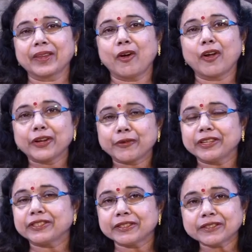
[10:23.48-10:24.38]
or
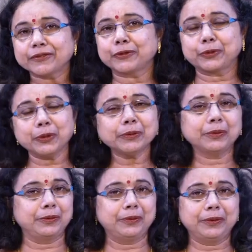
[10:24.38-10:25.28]
nutritious food to
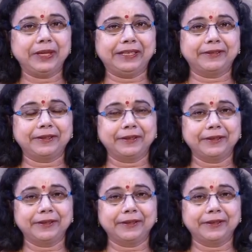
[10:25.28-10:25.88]
eat.